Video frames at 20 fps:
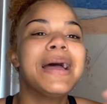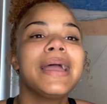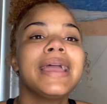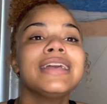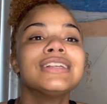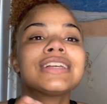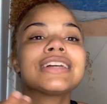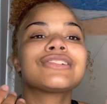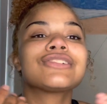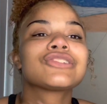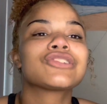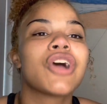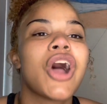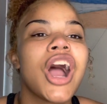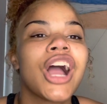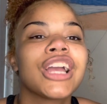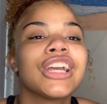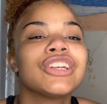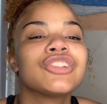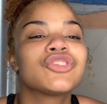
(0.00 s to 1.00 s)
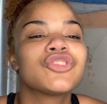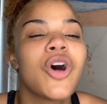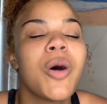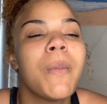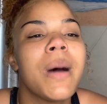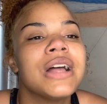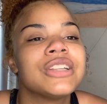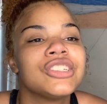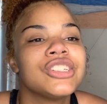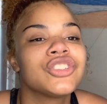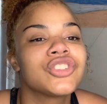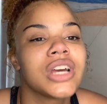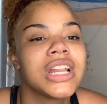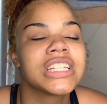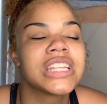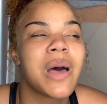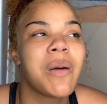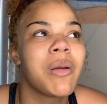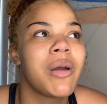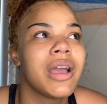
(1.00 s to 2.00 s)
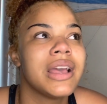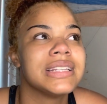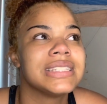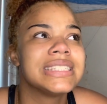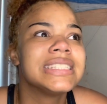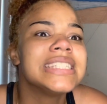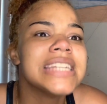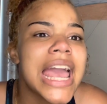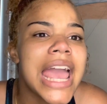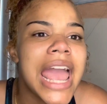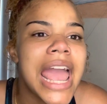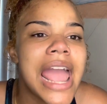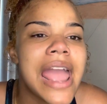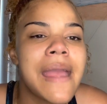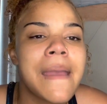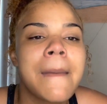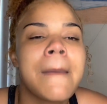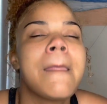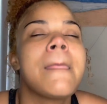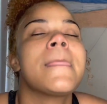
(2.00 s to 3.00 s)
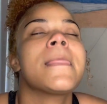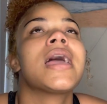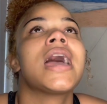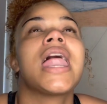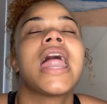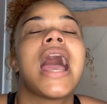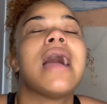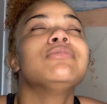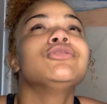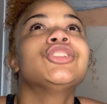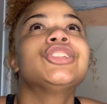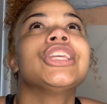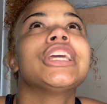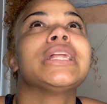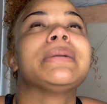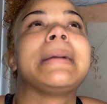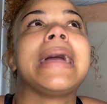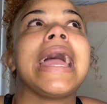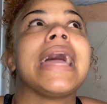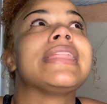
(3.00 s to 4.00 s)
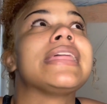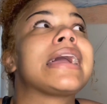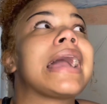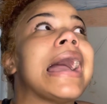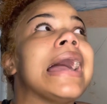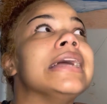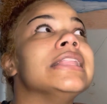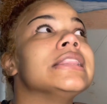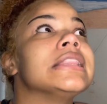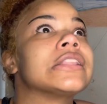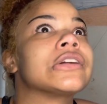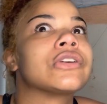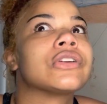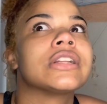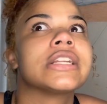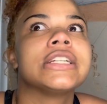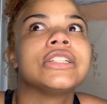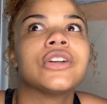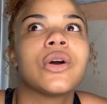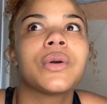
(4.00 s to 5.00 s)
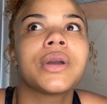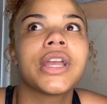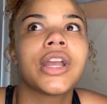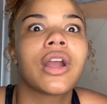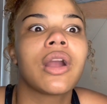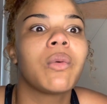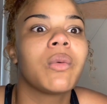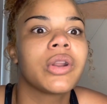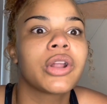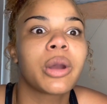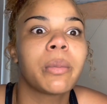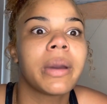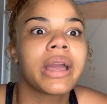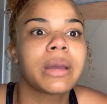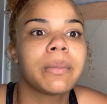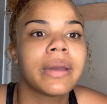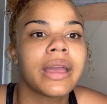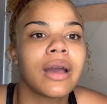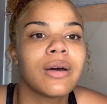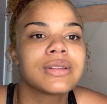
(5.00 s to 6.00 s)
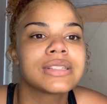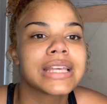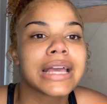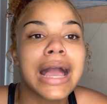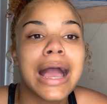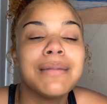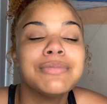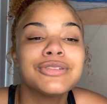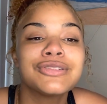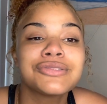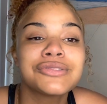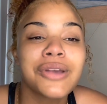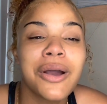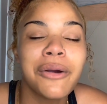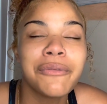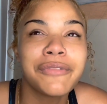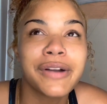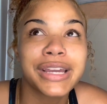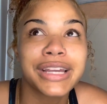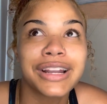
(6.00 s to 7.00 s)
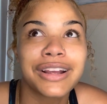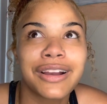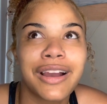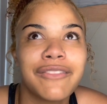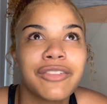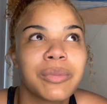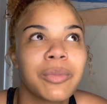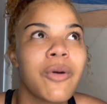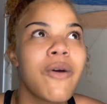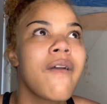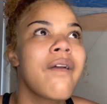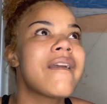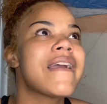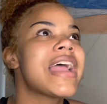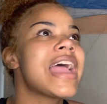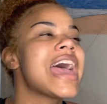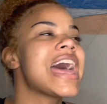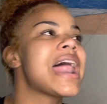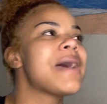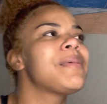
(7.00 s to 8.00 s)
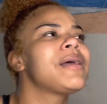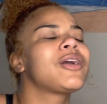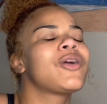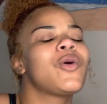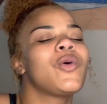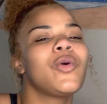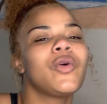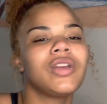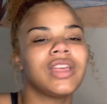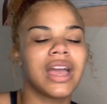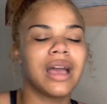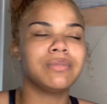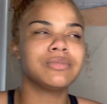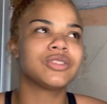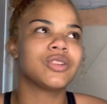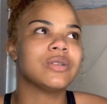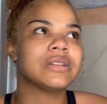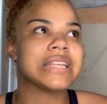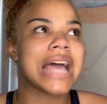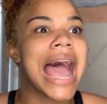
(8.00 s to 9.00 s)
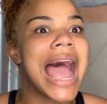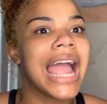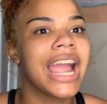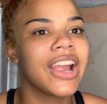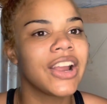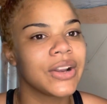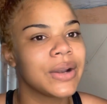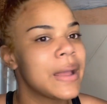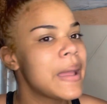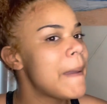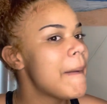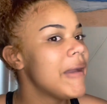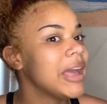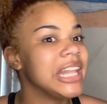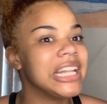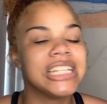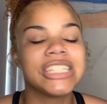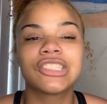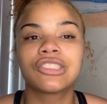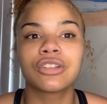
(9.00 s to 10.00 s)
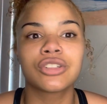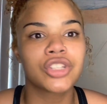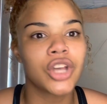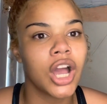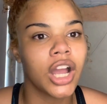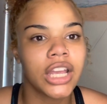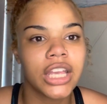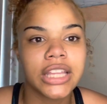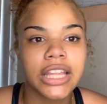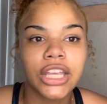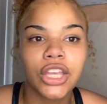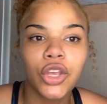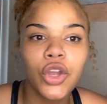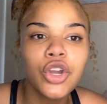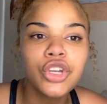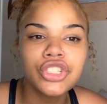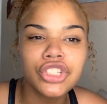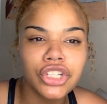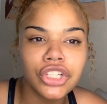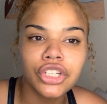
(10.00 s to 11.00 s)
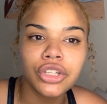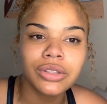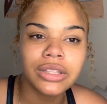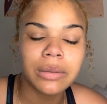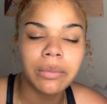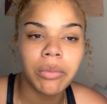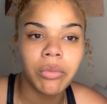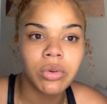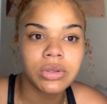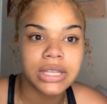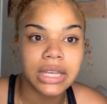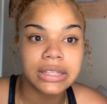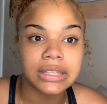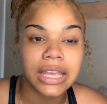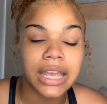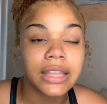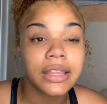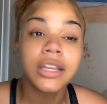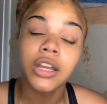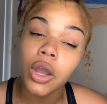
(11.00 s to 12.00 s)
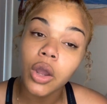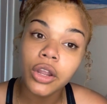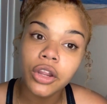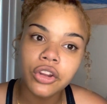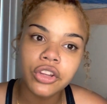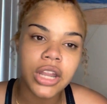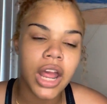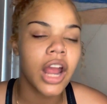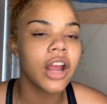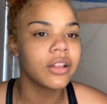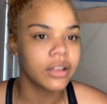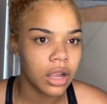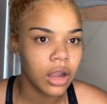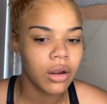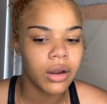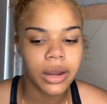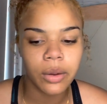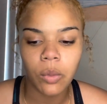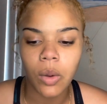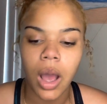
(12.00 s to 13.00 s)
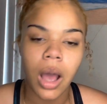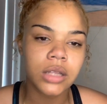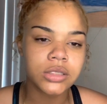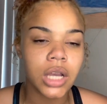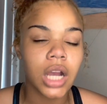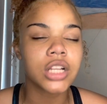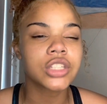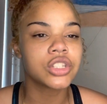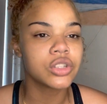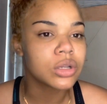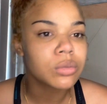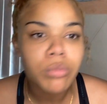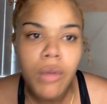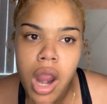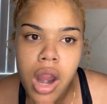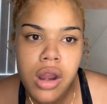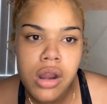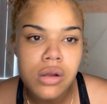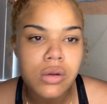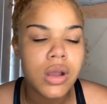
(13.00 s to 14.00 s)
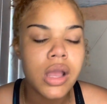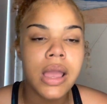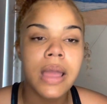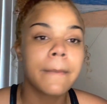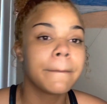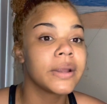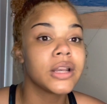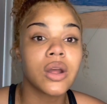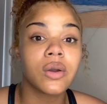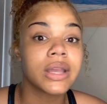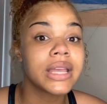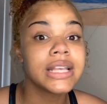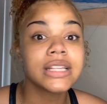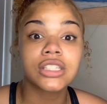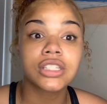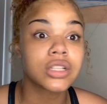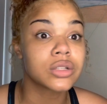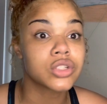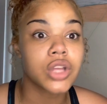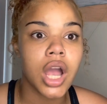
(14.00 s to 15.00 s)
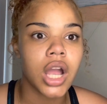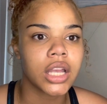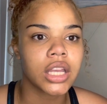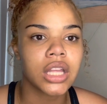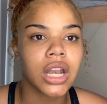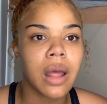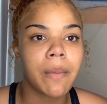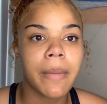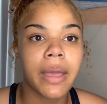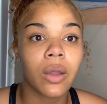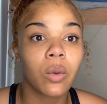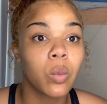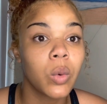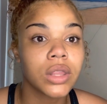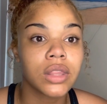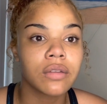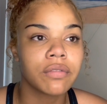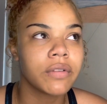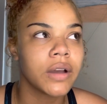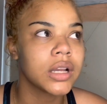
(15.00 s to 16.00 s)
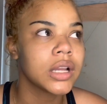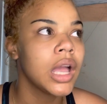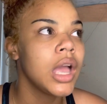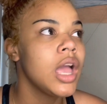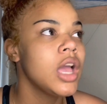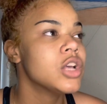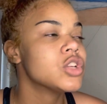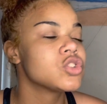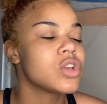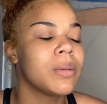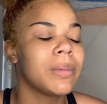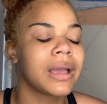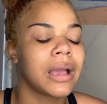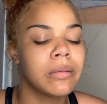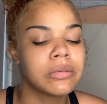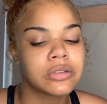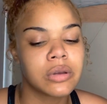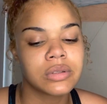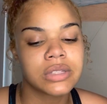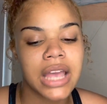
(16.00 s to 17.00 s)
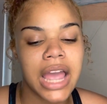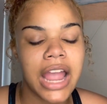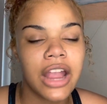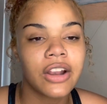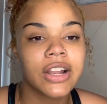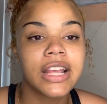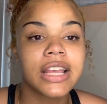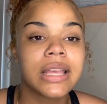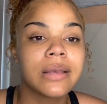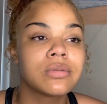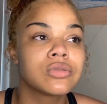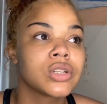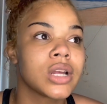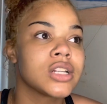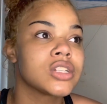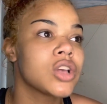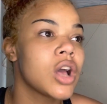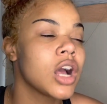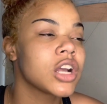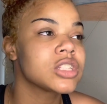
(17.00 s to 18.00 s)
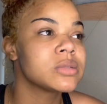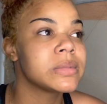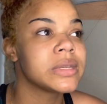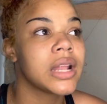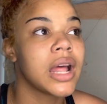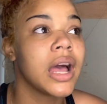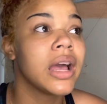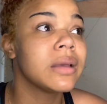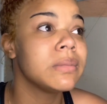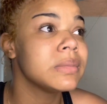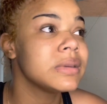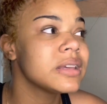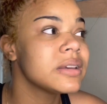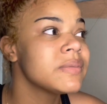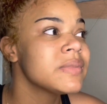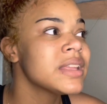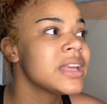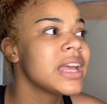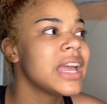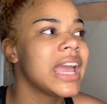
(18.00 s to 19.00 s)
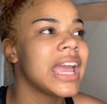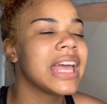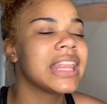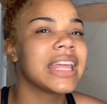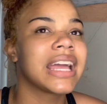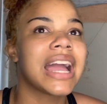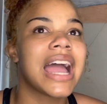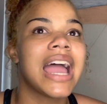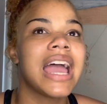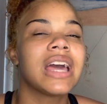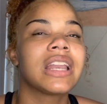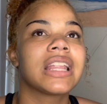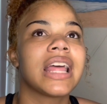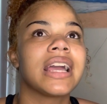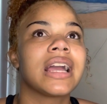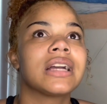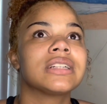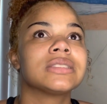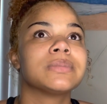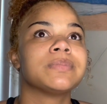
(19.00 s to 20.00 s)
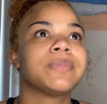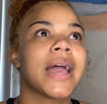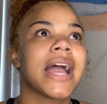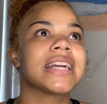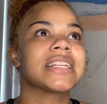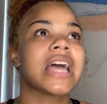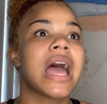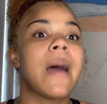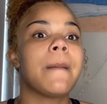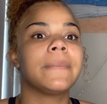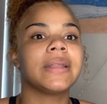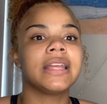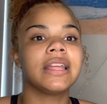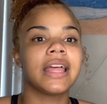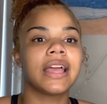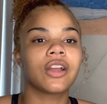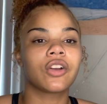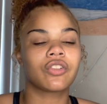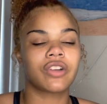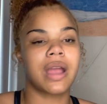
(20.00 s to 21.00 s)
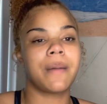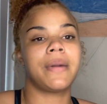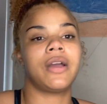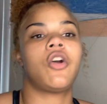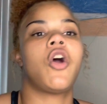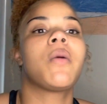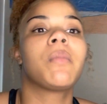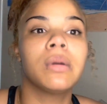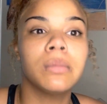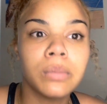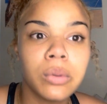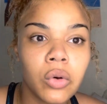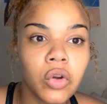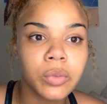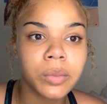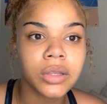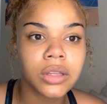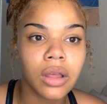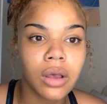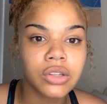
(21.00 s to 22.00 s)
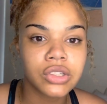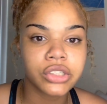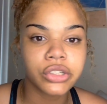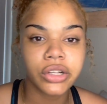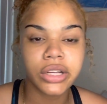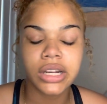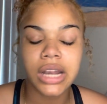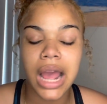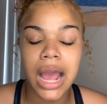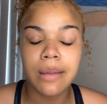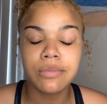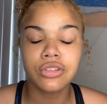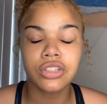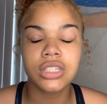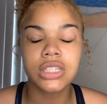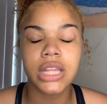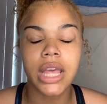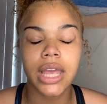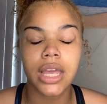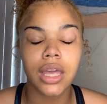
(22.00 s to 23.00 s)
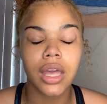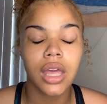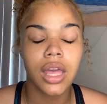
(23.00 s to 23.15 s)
He's like just talking so much, and he's trying to tell me about his day. And I'm just thinking in my head, like, I literally don't care. I want to go back in my house. Like, I'm so fucking uncomfortable. And I'm like, oh yeah, I'm so tired. And he's still talking. Like, usually you think people will take the hint, like, oh, you're tired. Like, all right, well, I'll talk to you tomorrow. But no, he's still talking. And I'm like, what the fuck? So I'm like, I'm so tired. He keeps trying to talk to me and hug me. And like, I had like back up, and he like grabbed my arm and pulled me closer. And I'm just like